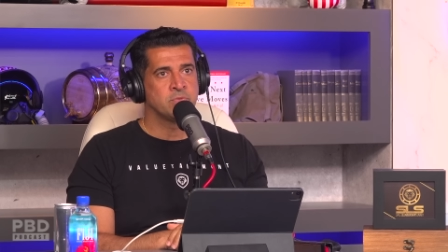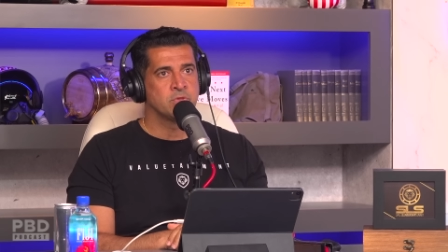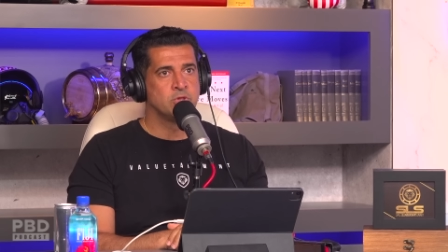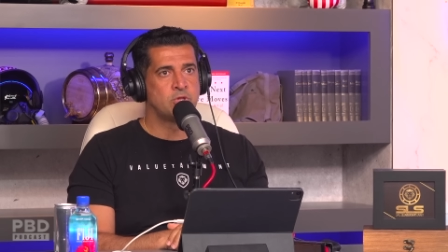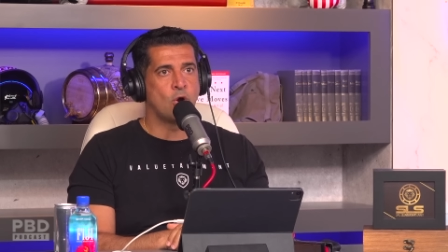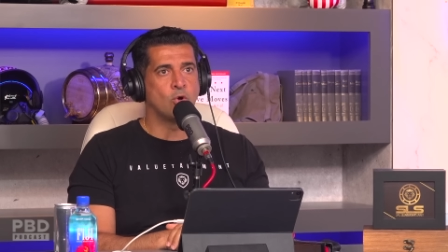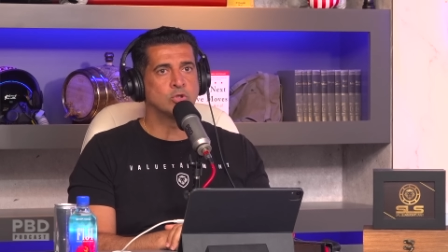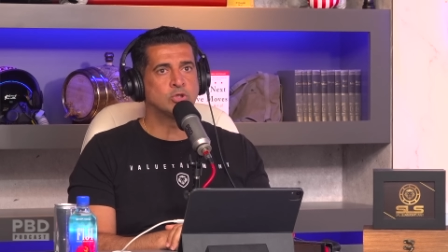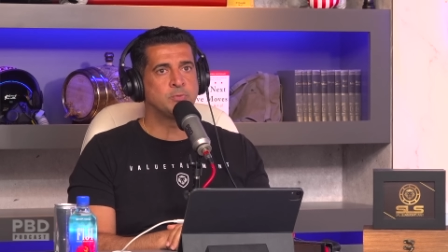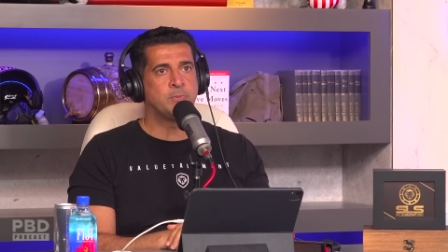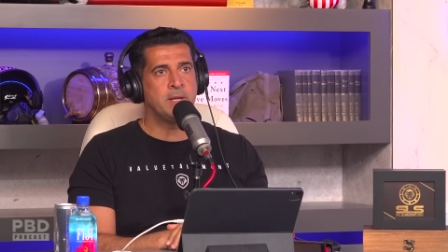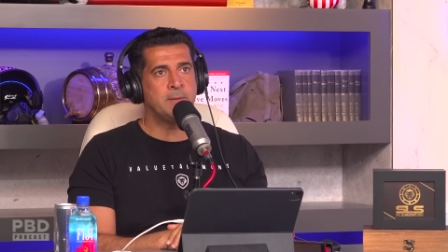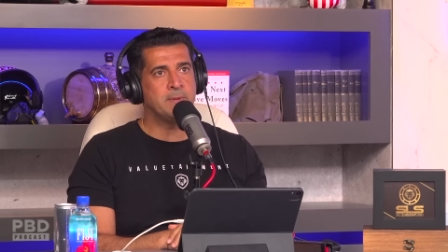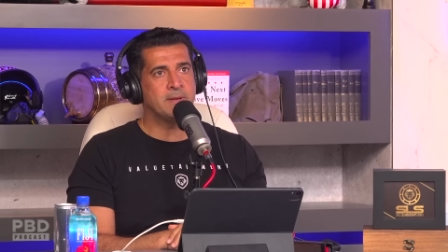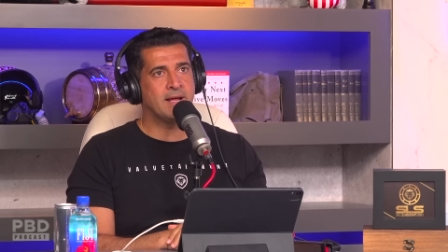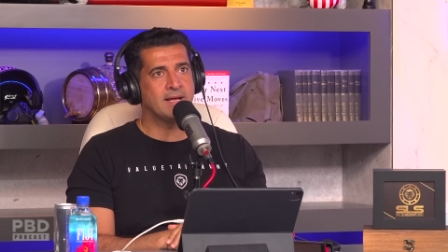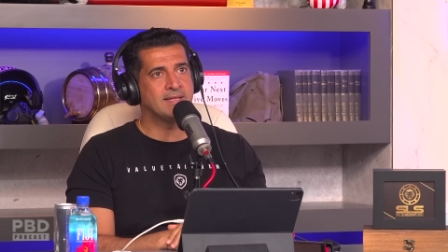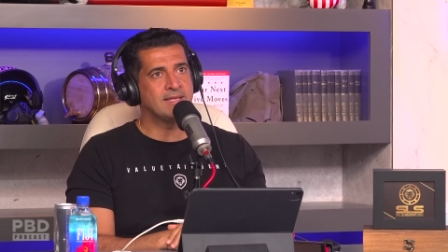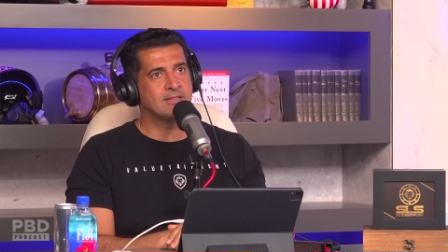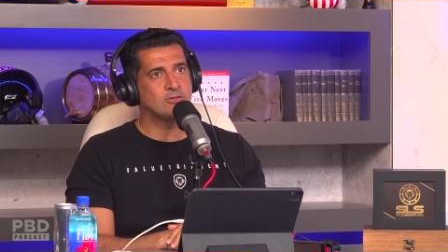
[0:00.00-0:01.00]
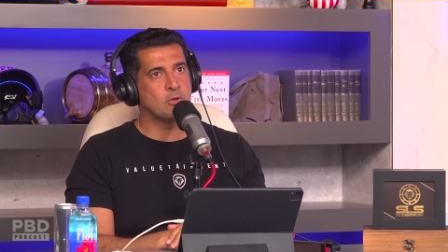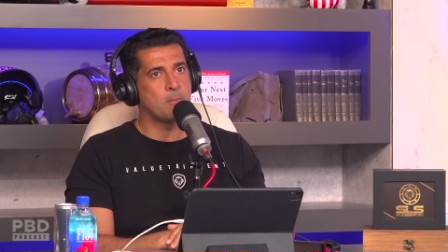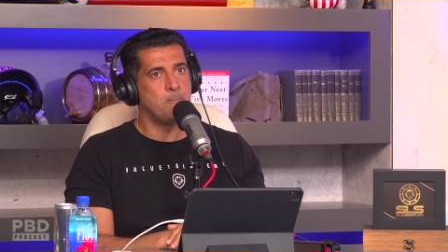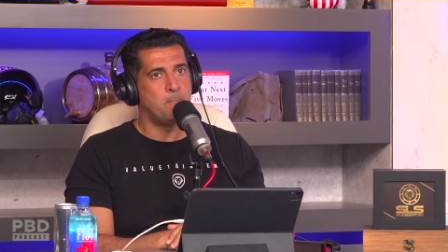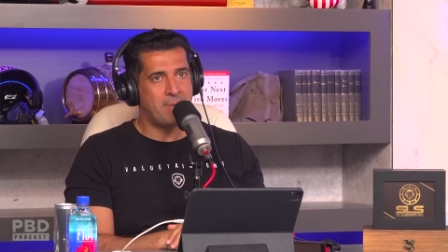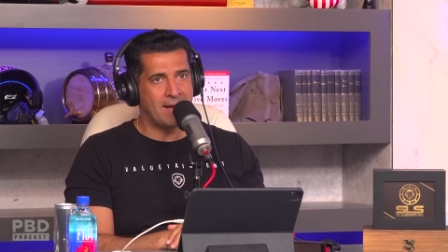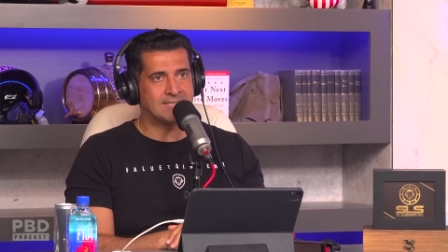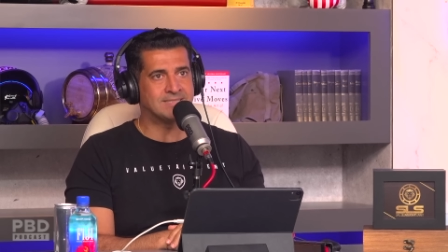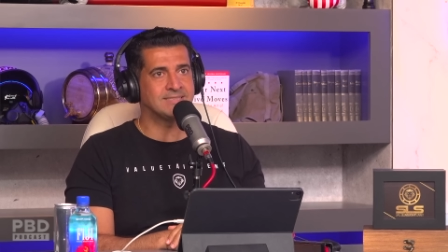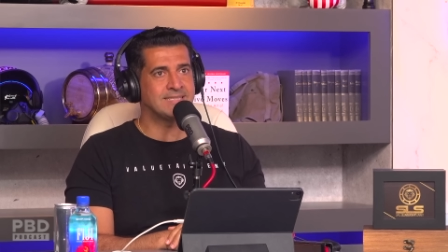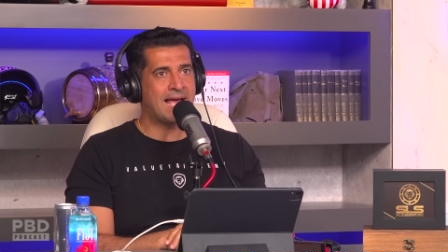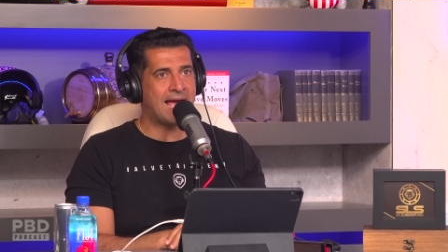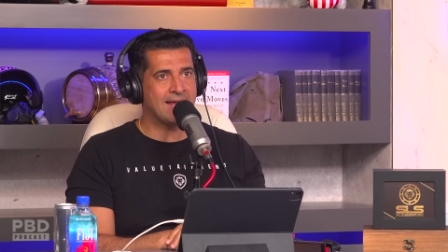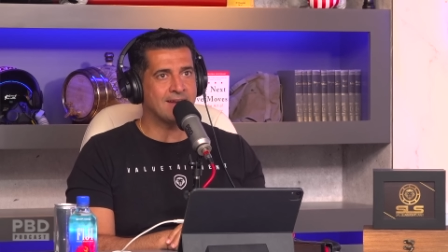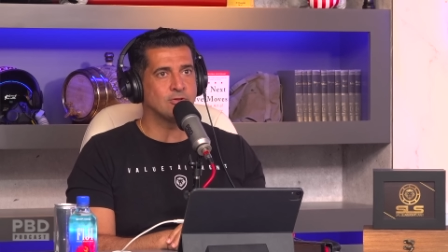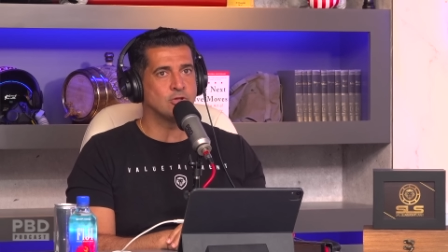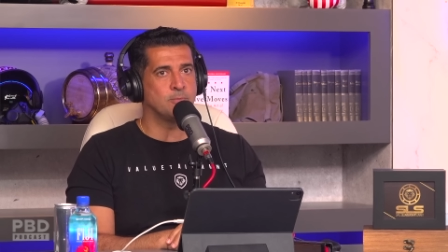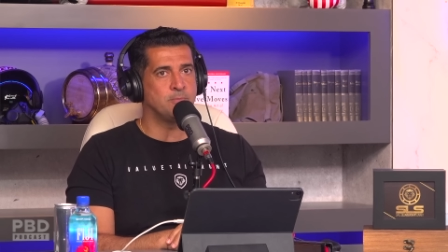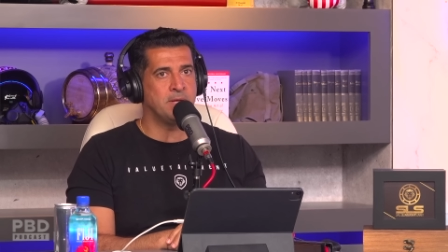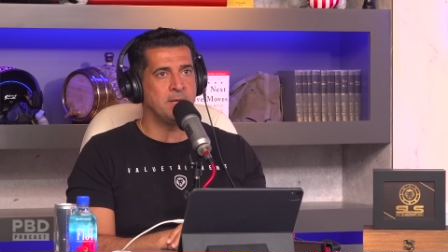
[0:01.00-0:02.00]
those people that get the best
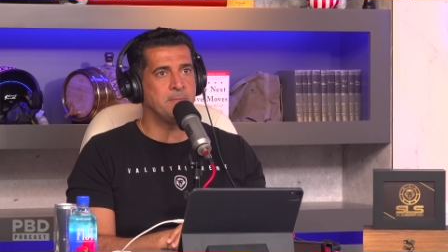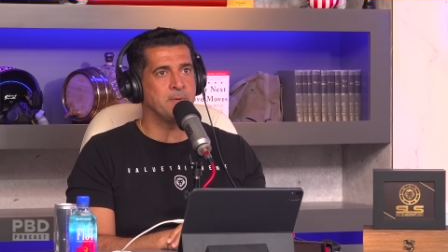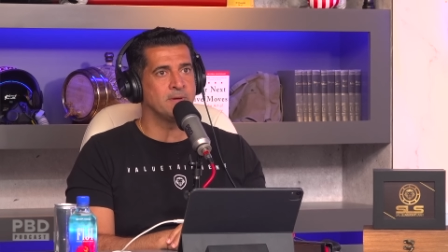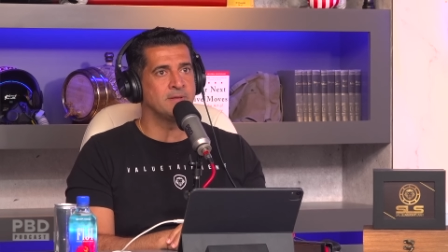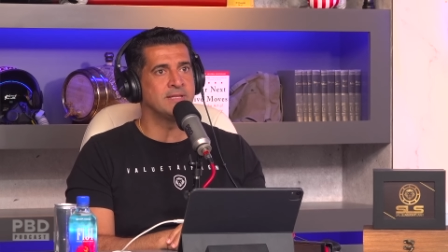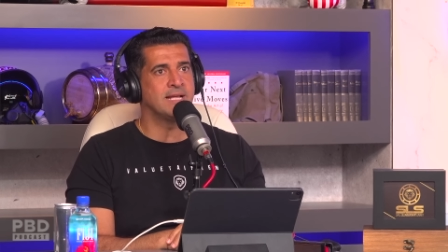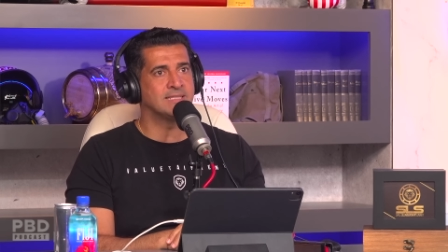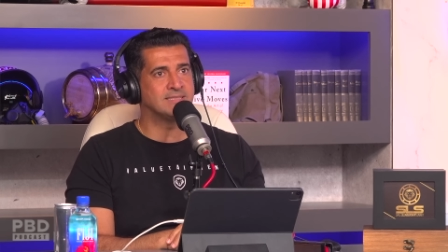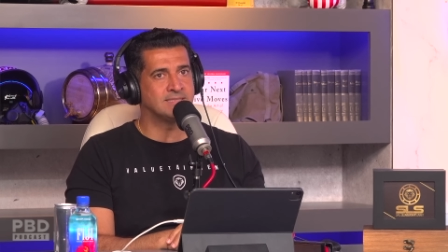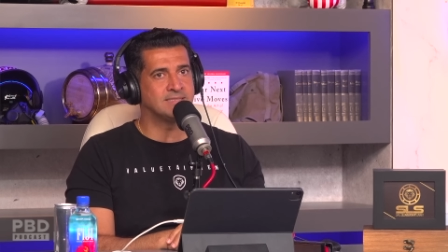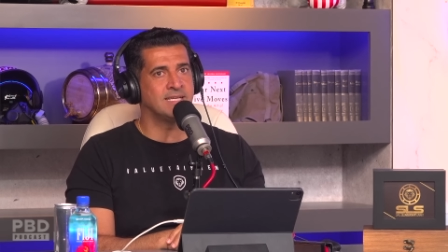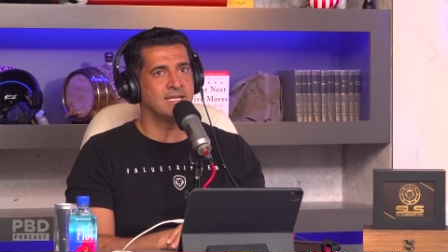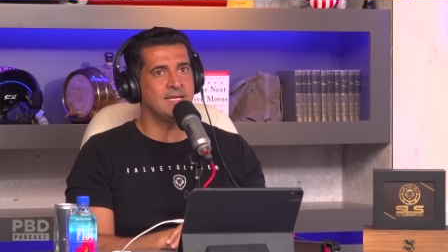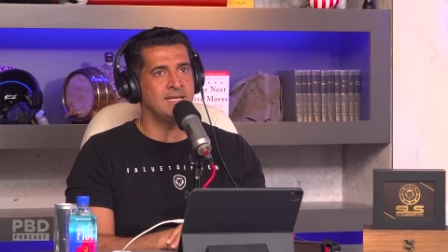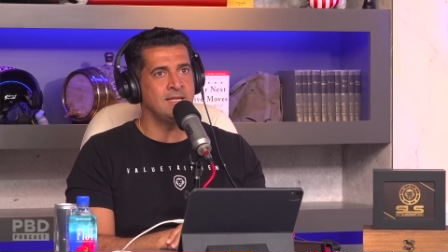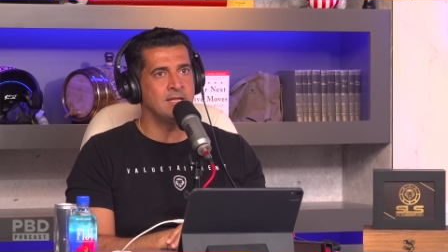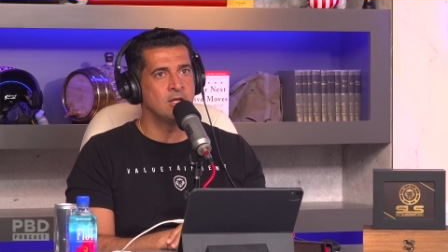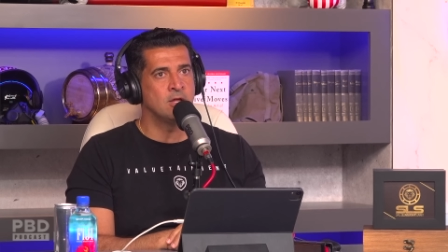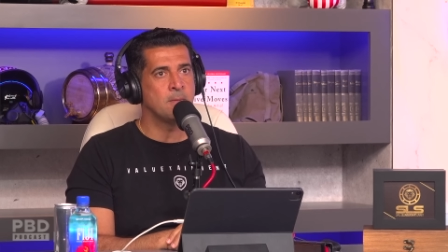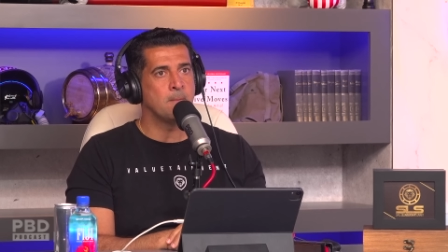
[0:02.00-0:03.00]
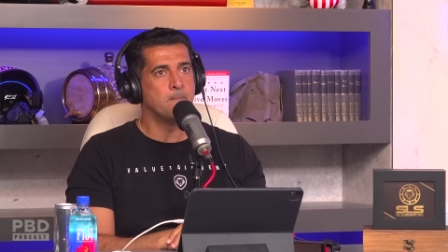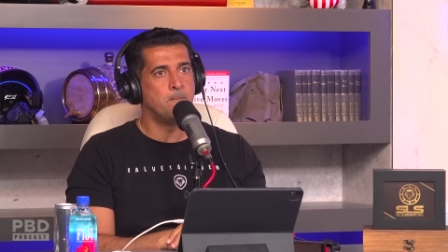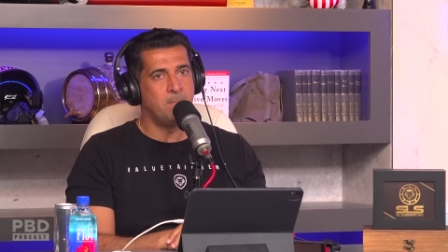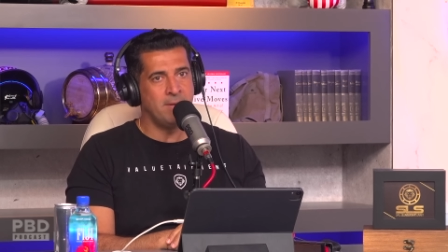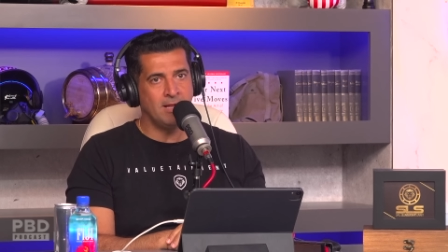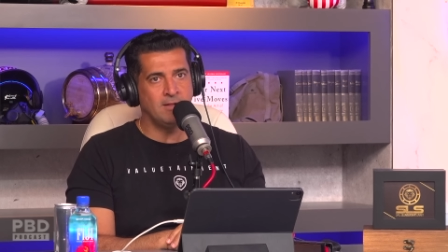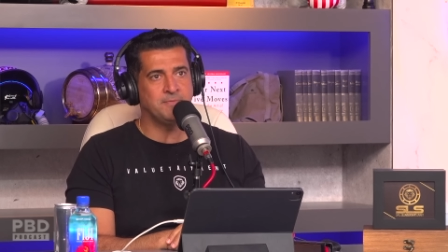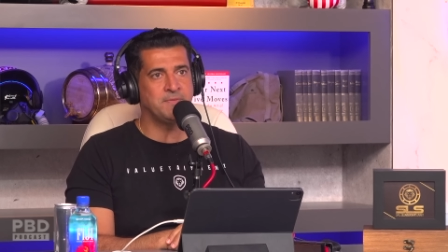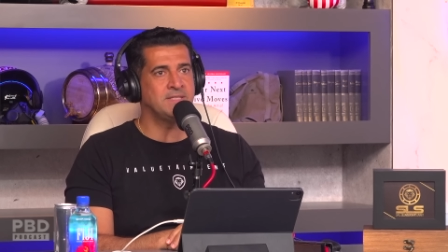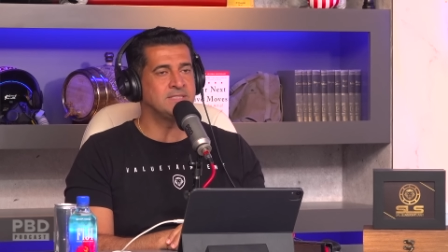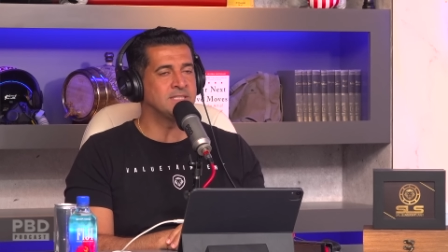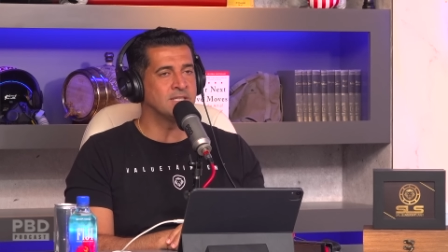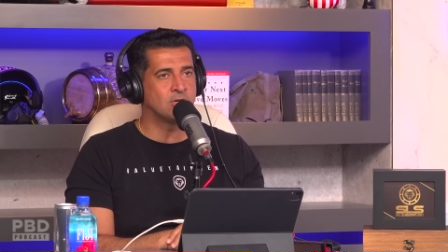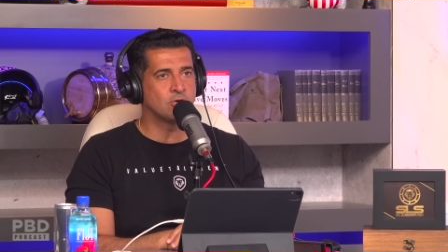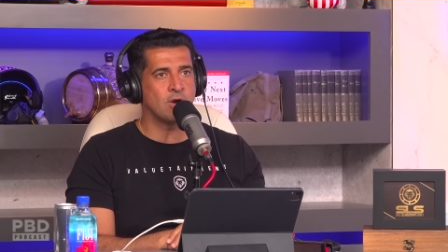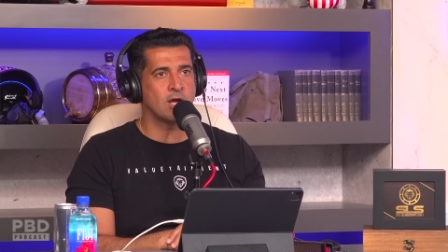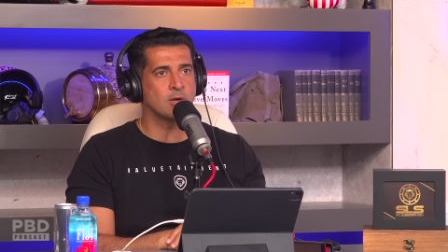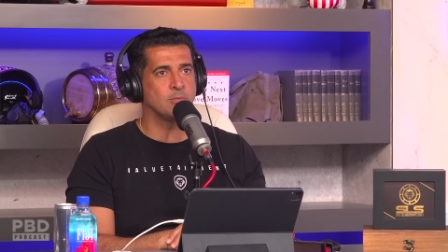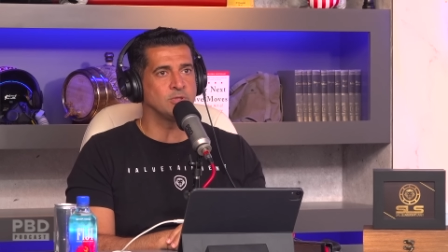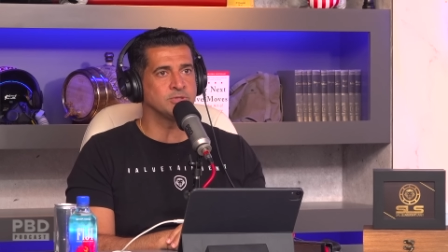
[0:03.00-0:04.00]
out of the people in that city built these
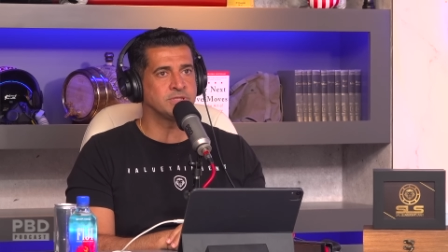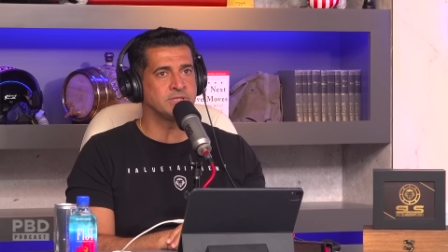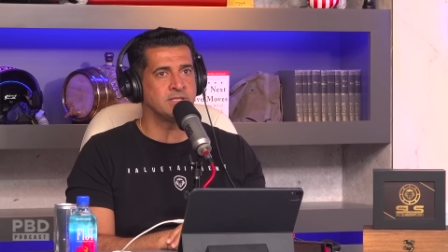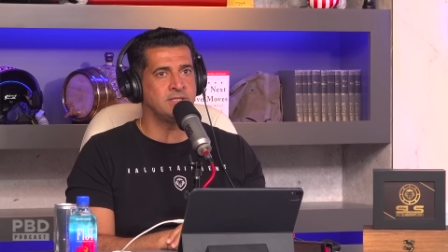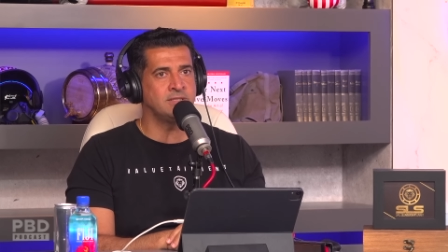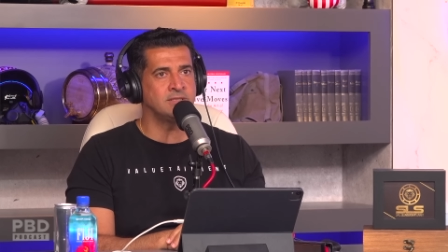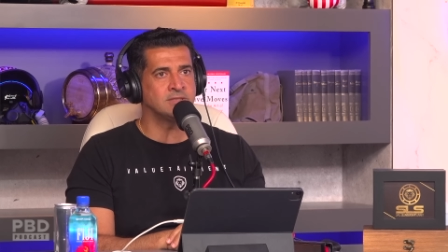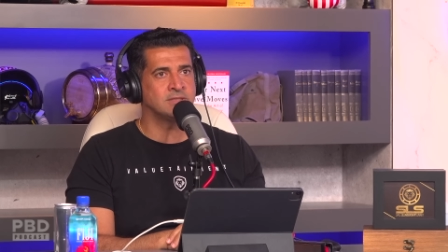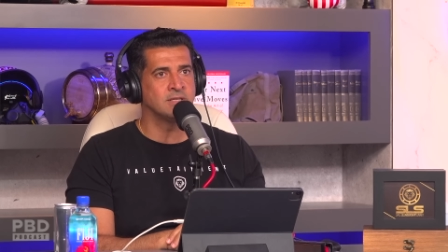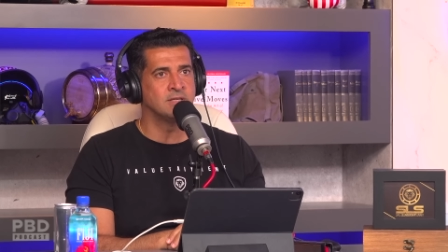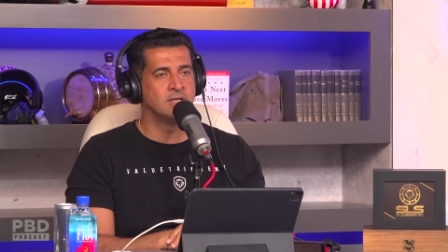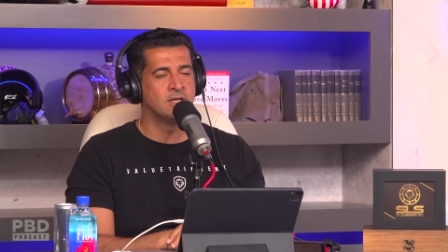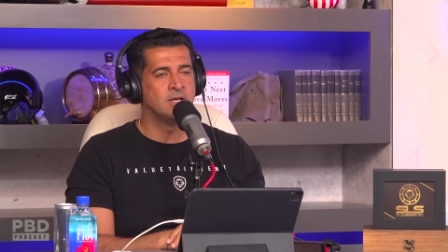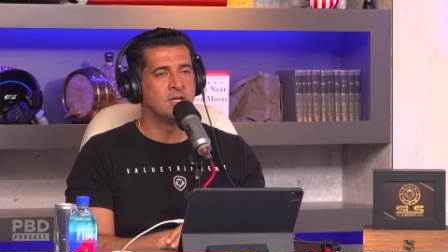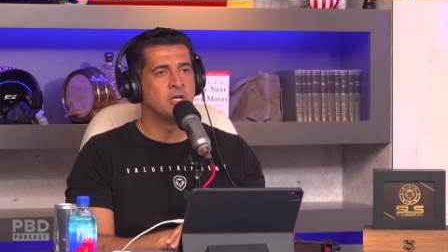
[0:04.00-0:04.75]
incredible cities.